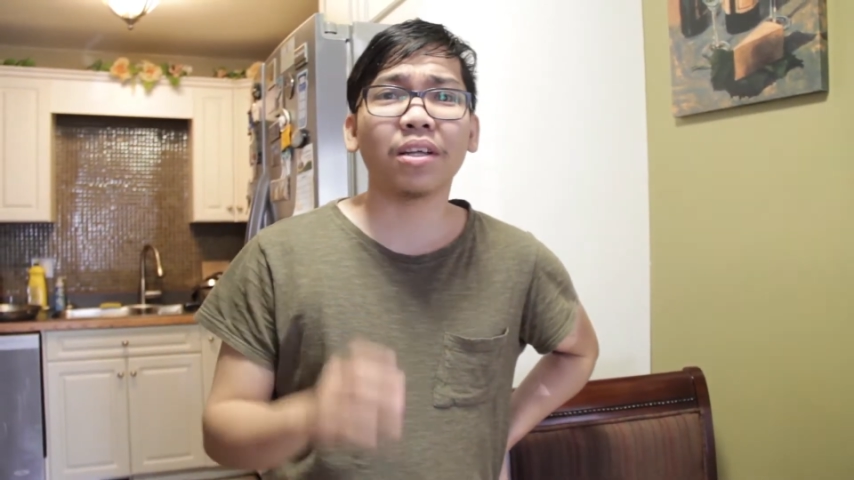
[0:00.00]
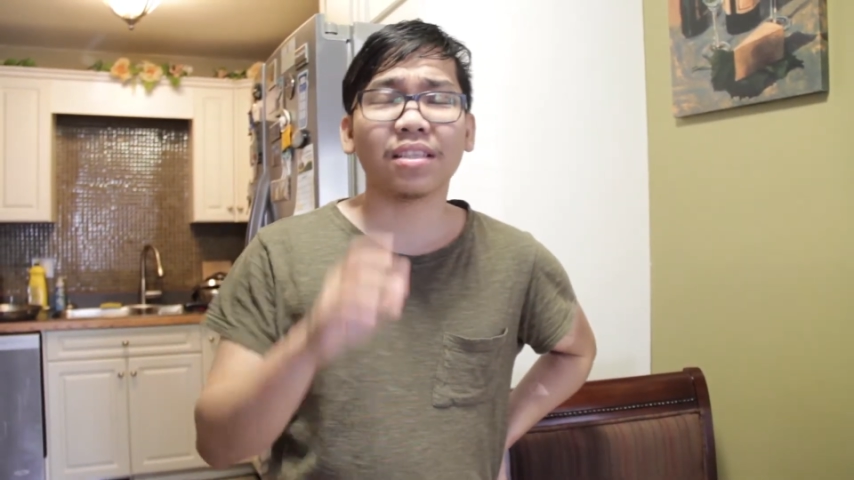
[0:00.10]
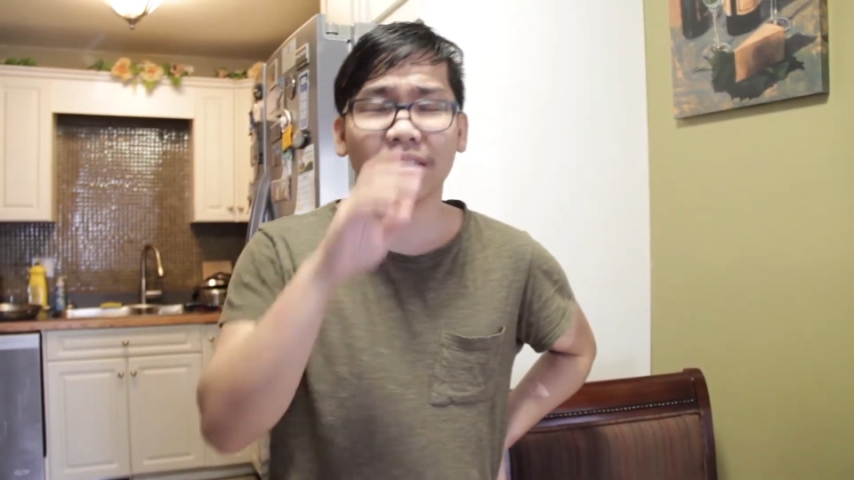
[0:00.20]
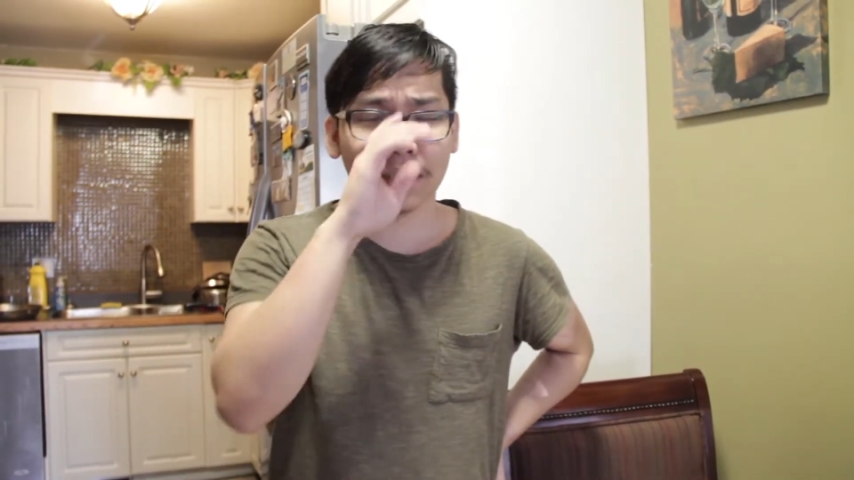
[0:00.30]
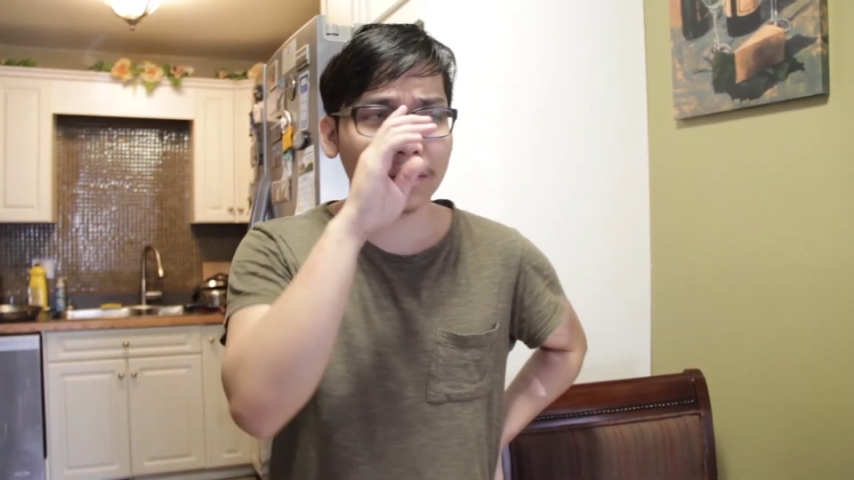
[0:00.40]

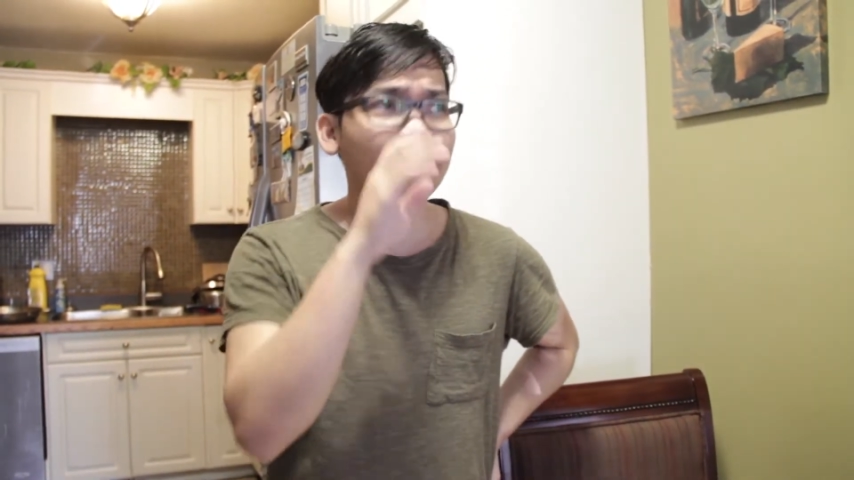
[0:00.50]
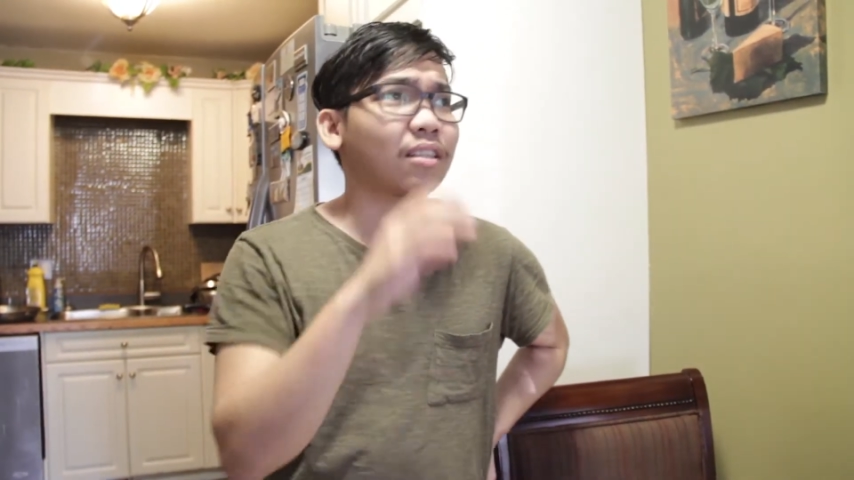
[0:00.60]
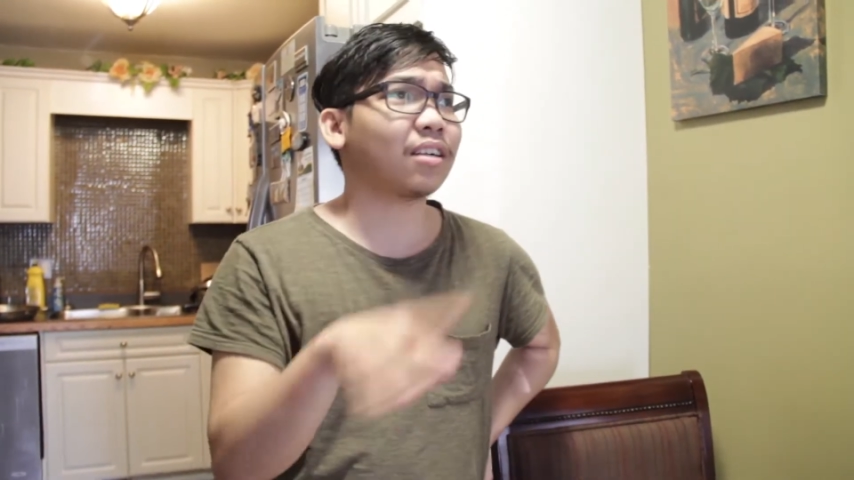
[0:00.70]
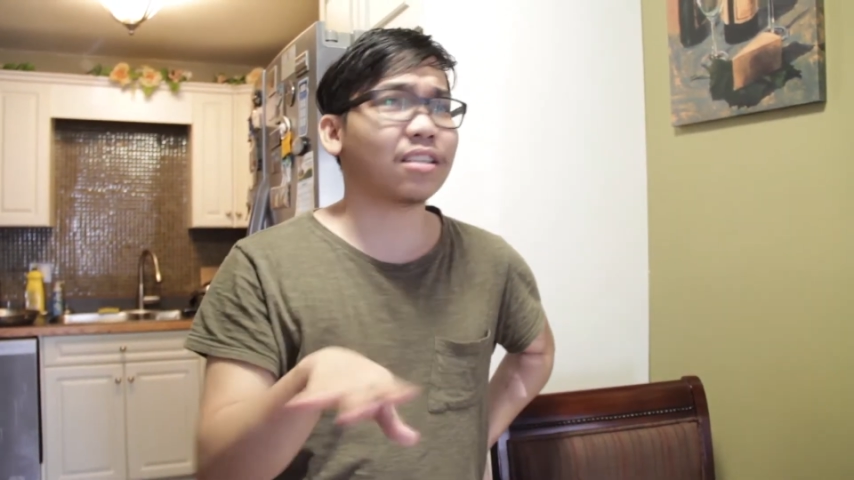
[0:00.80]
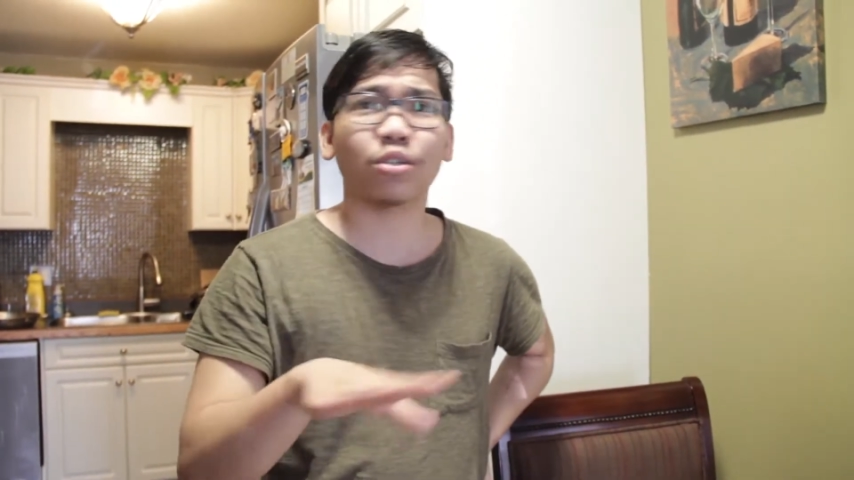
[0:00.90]

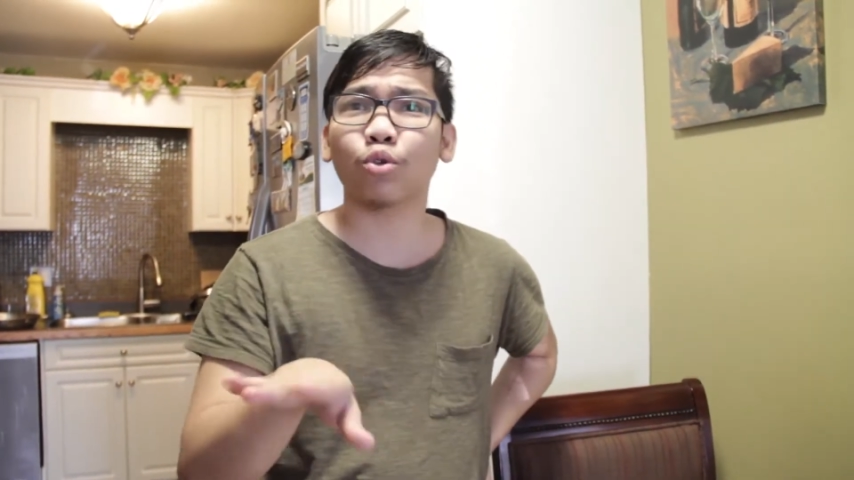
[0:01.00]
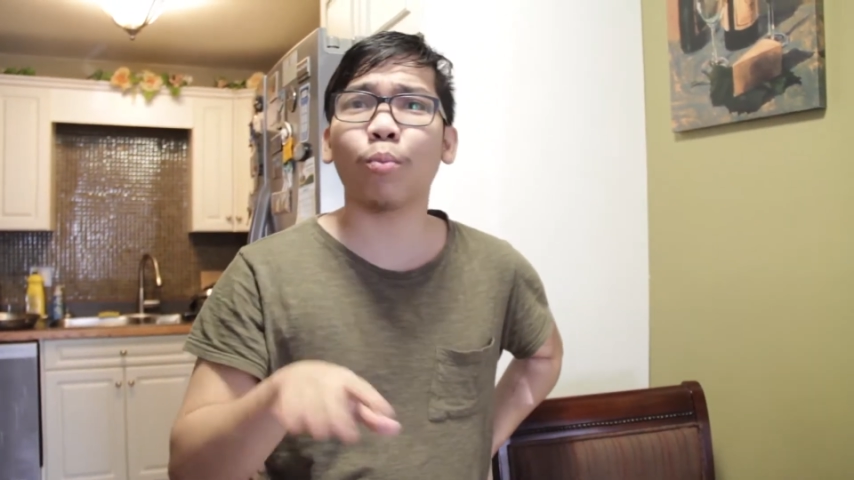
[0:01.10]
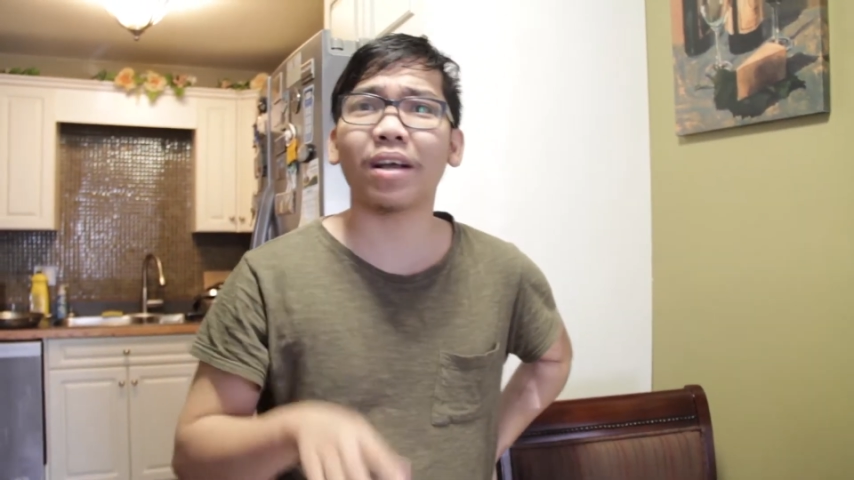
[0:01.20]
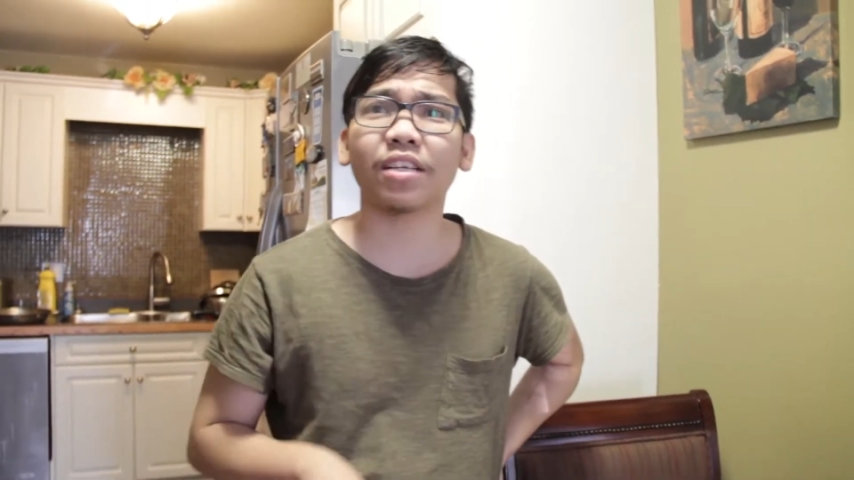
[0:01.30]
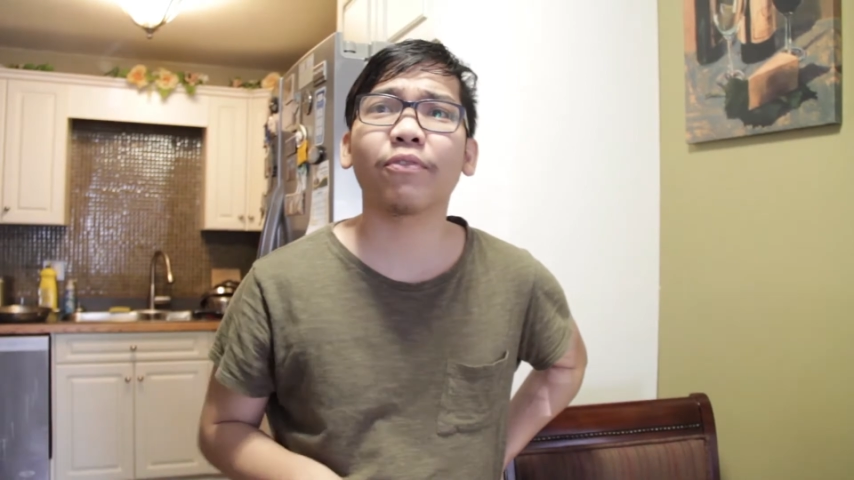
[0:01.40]
There's so
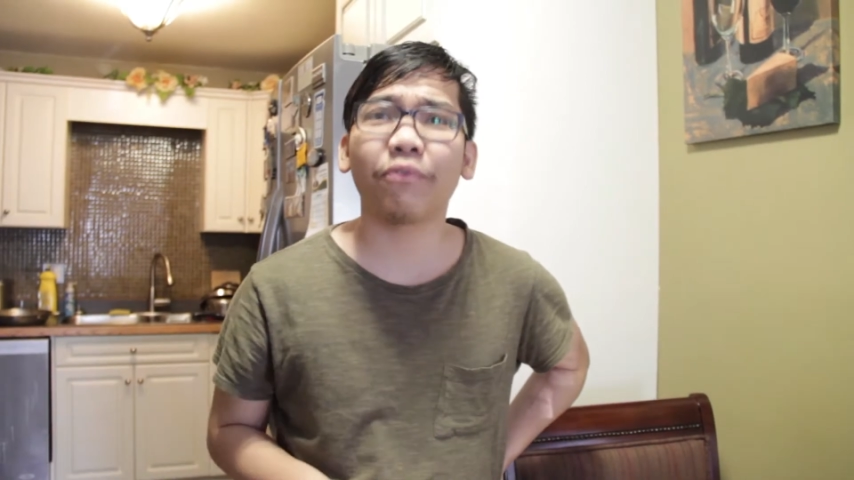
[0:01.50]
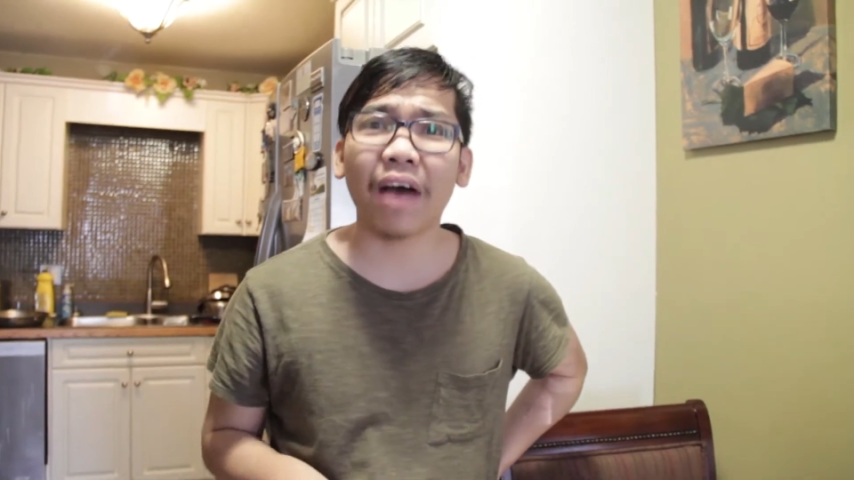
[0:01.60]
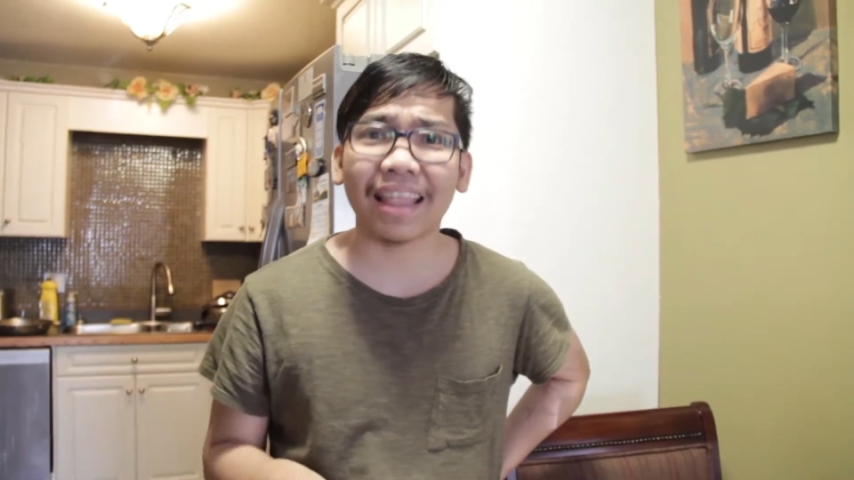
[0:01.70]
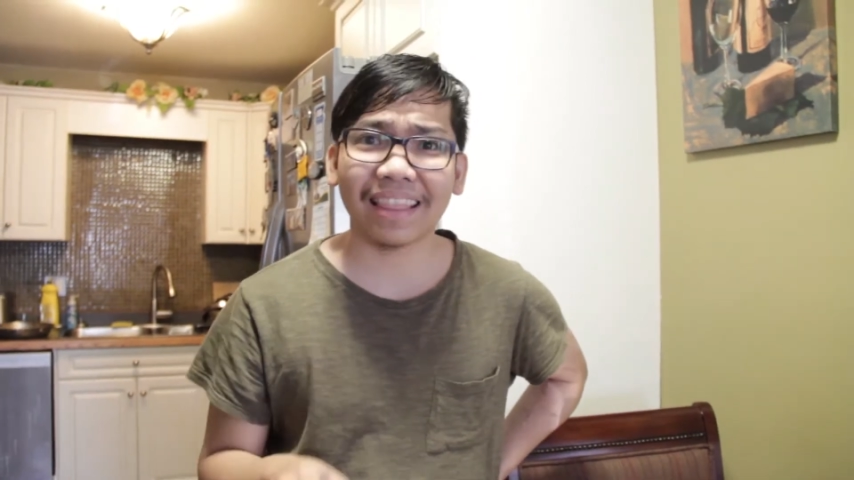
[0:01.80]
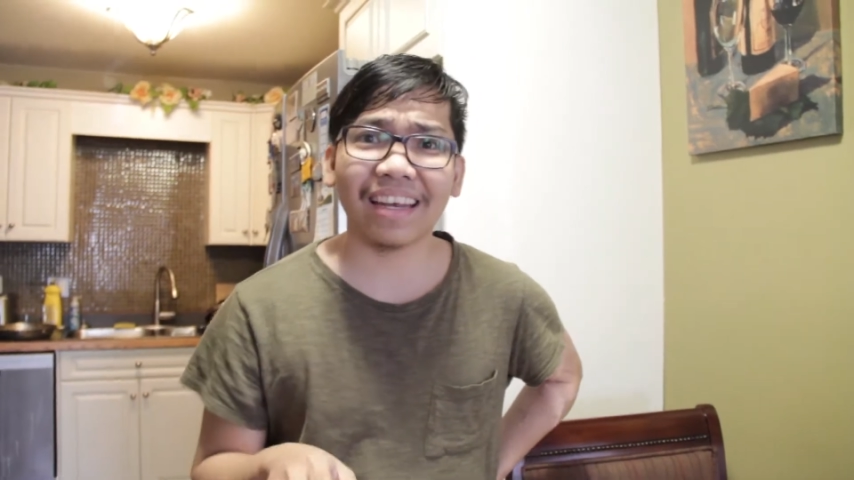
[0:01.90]
much
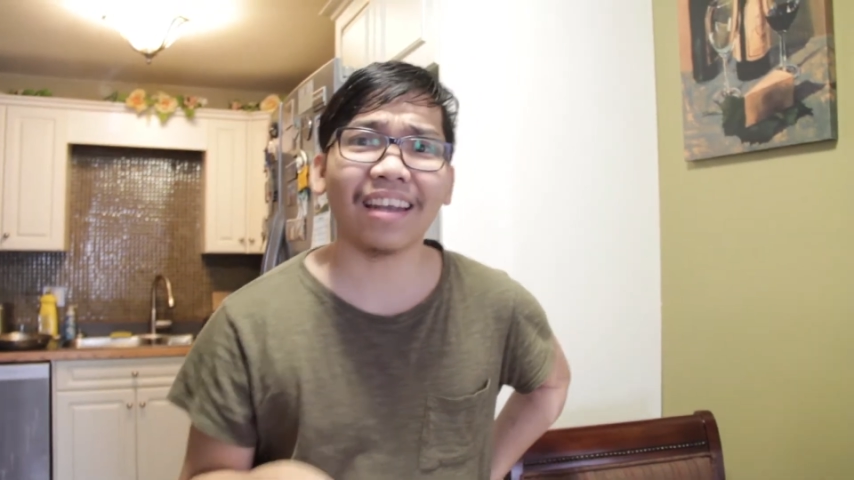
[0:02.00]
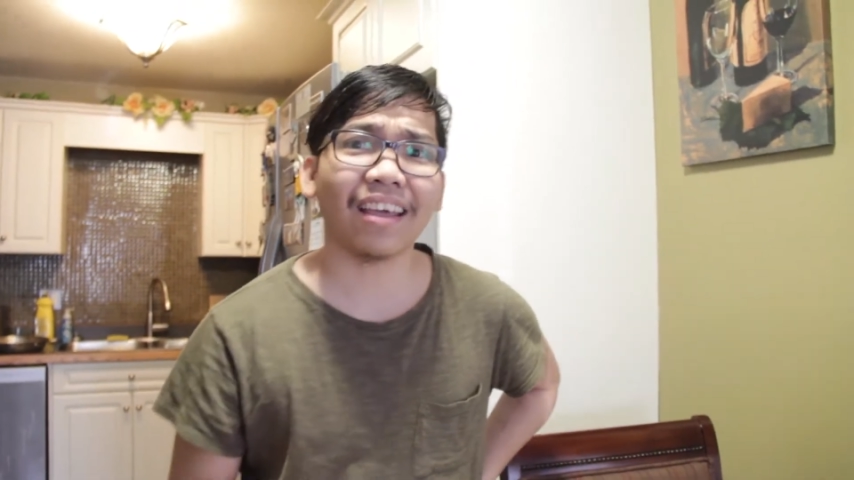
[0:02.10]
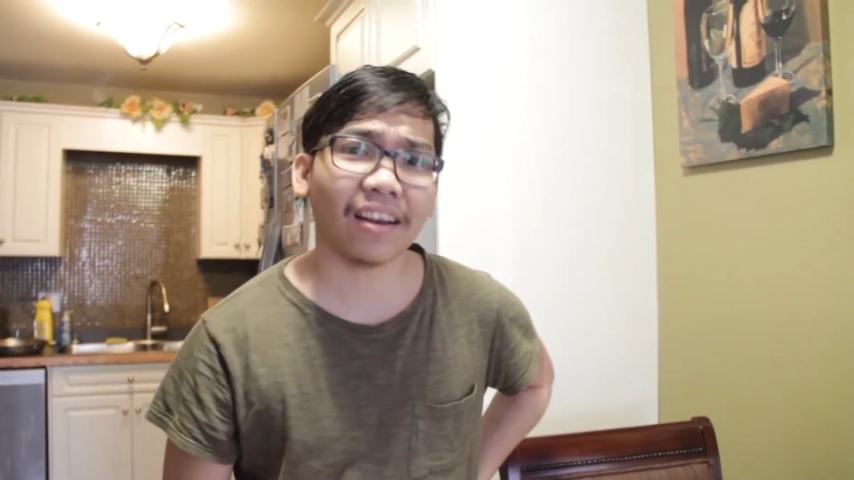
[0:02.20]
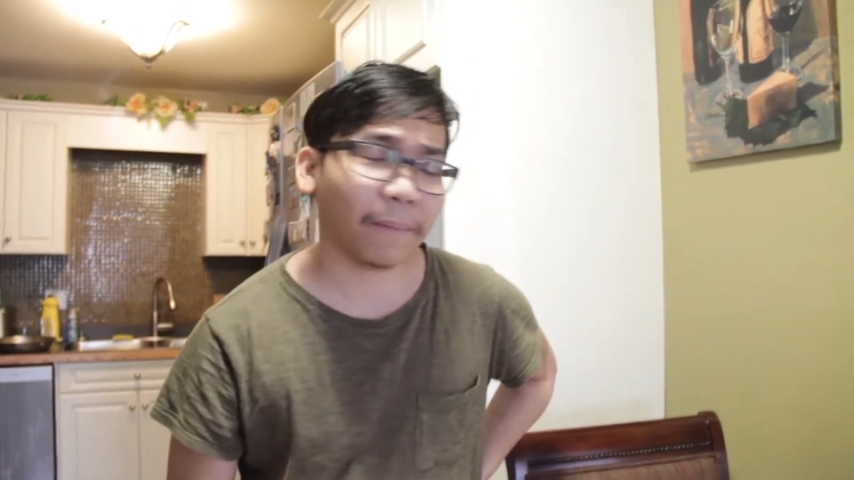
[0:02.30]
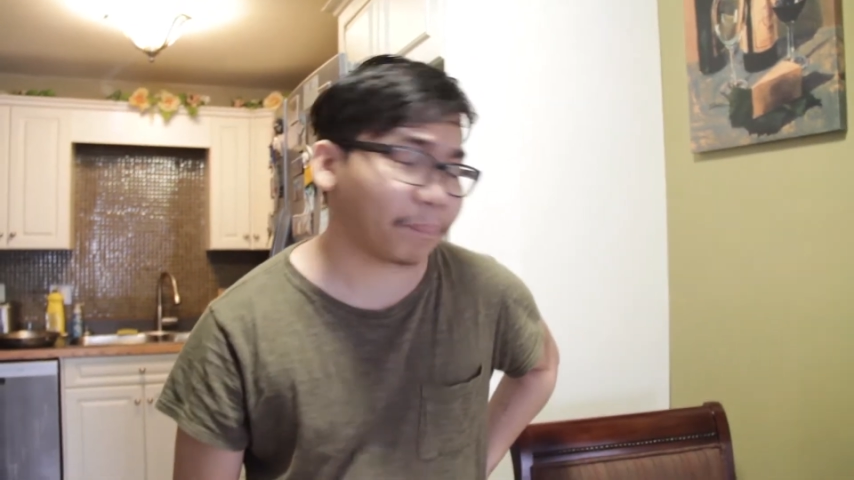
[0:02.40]
fat in there.